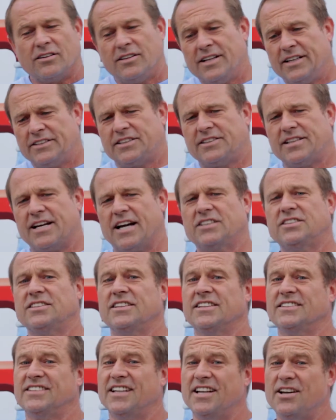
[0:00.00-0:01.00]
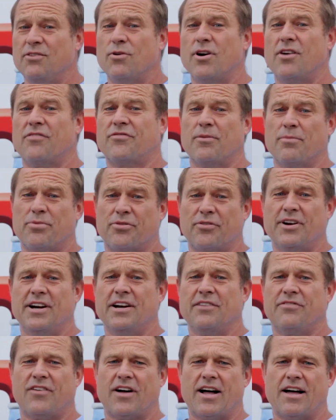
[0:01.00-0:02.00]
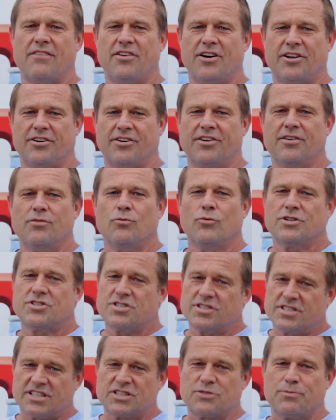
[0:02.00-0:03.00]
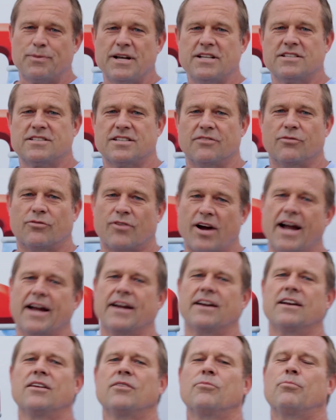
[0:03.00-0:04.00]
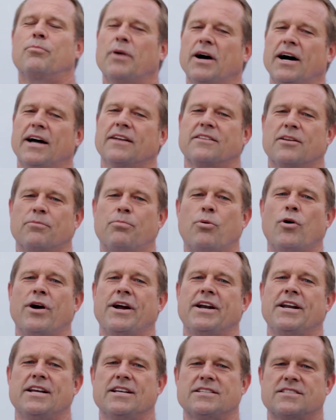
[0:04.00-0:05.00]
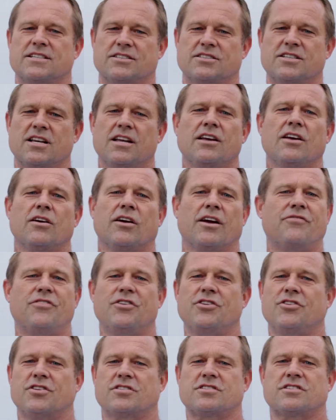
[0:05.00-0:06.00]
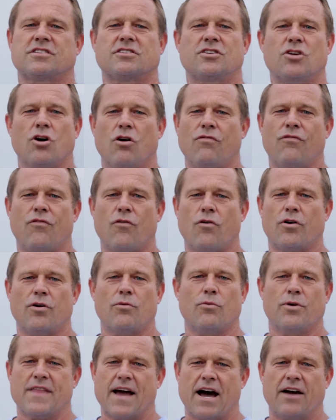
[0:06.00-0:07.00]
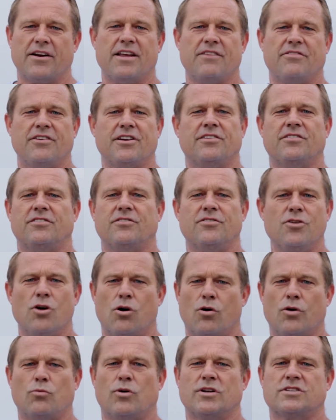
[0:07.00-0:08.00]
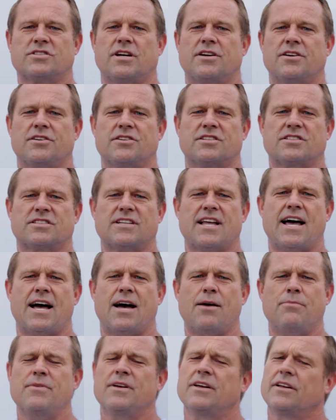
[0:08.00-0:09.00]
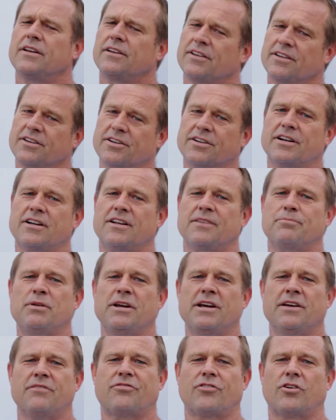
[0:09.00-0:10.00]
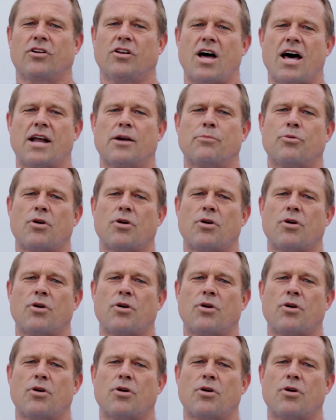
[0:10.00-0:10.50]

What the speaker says: Leak detection is anywhere from $300 to $500, which is expensive, right? But the point is if you just go for it without even knowing what's under the slab, you're going to be in for a lot of